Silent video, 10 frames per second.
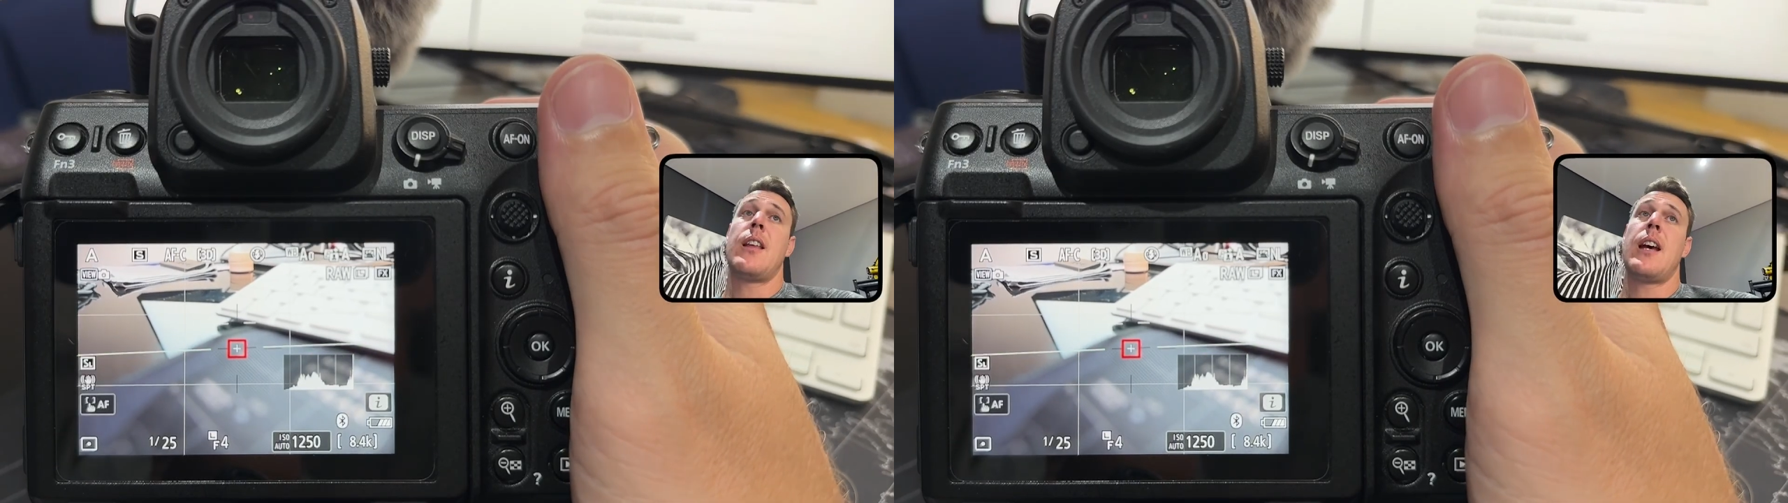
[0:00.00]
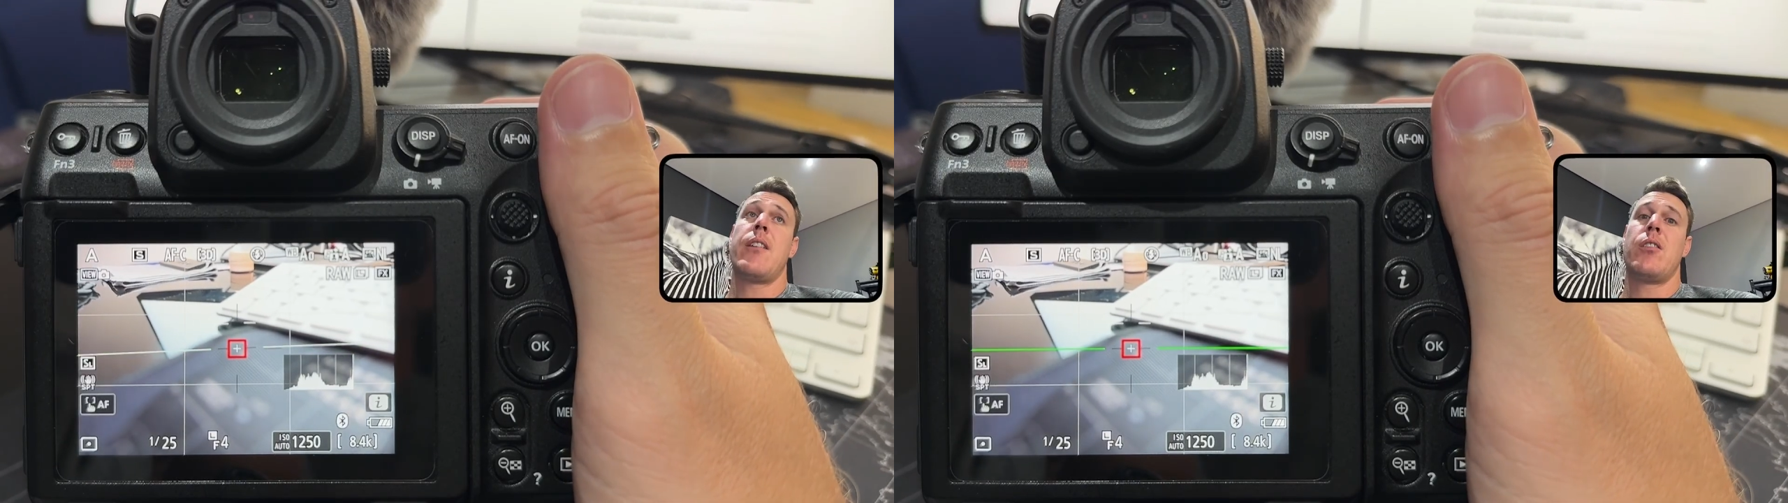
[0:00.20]

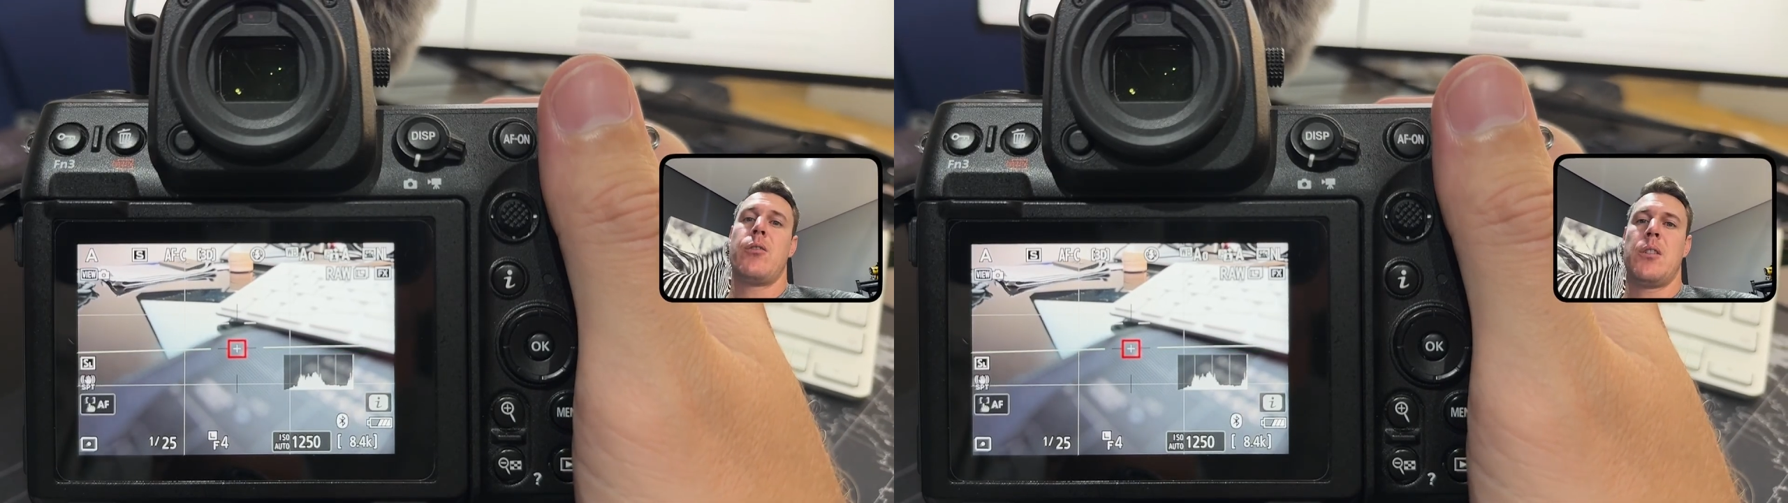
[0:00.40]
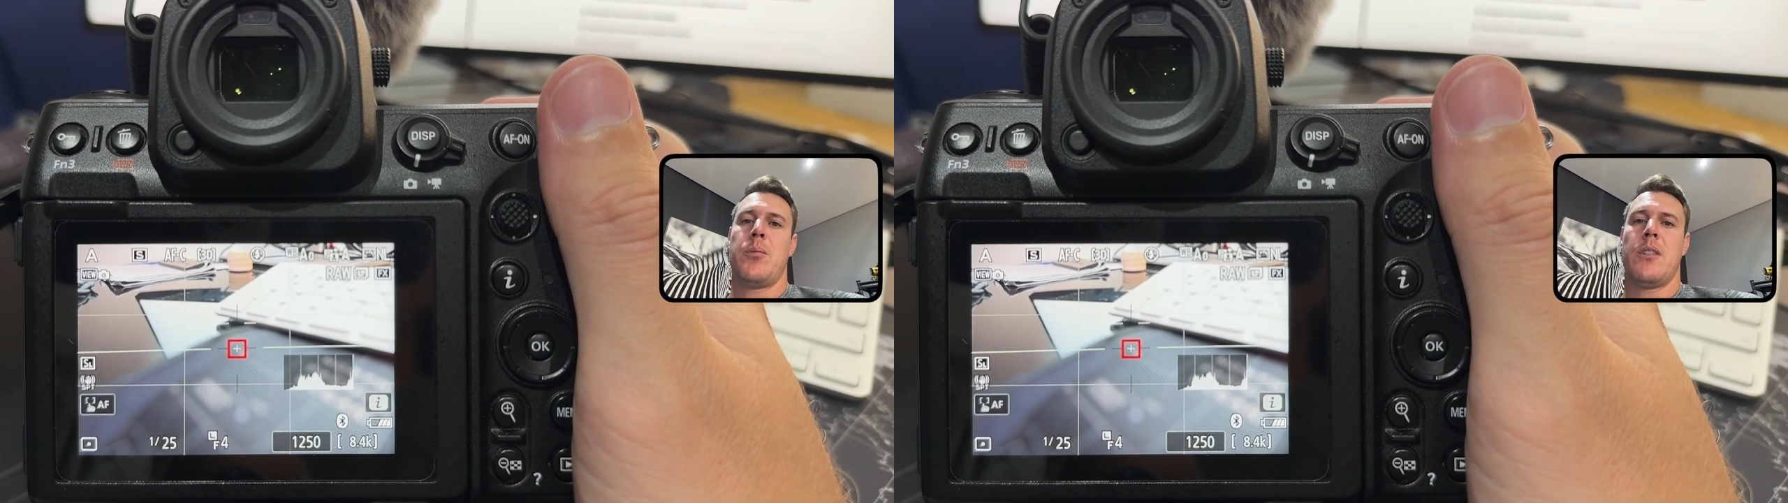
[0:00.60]
They
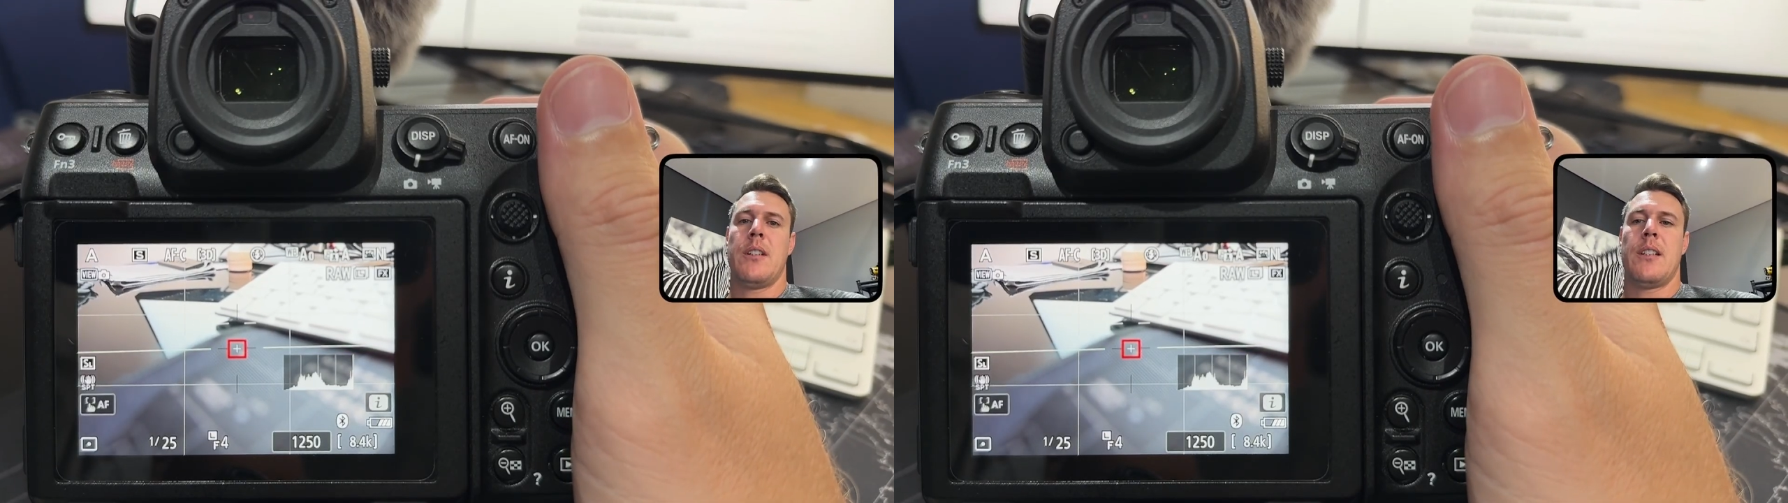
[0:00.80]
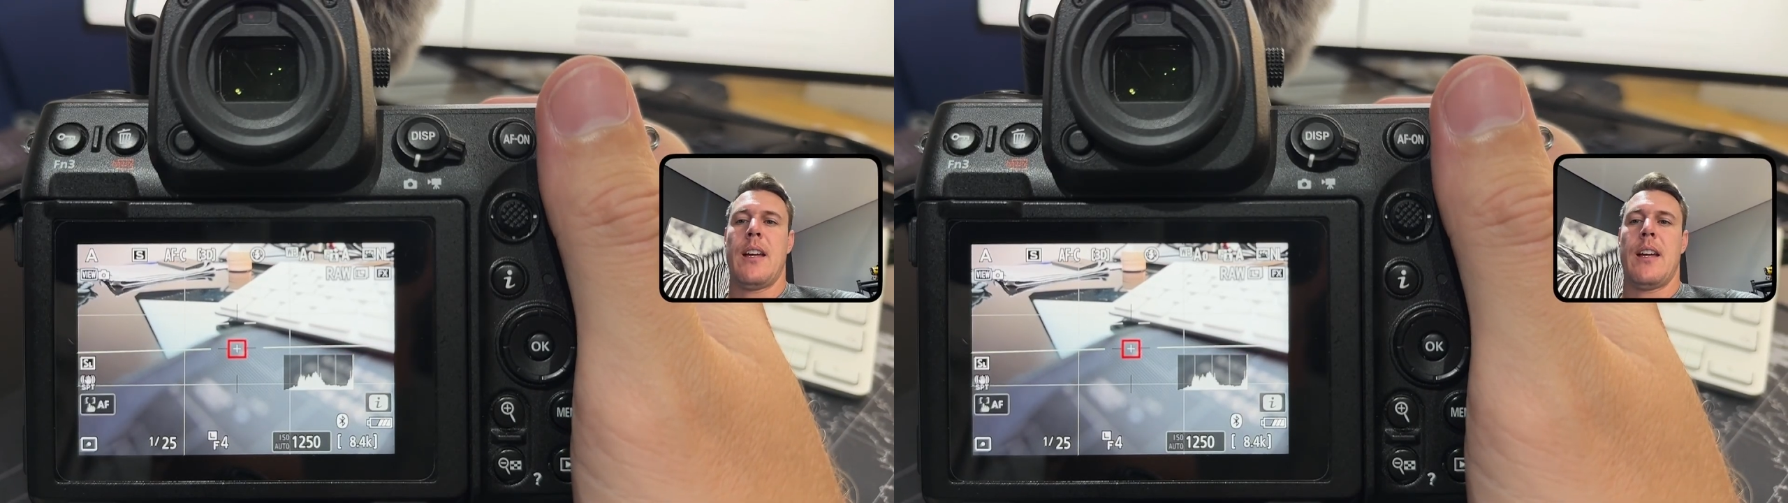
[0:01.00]
haven't responded